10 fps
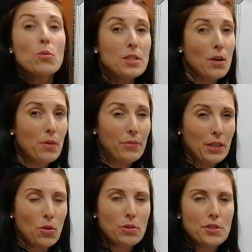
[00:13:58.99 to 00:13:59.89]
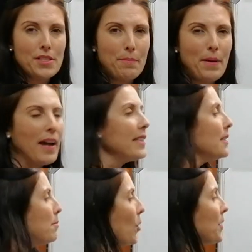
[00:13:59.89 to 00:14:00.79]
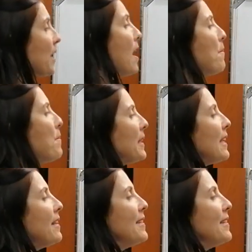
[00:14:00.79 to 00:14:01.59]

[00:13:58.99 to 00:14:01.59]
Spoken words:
also with regard to supply and demand. But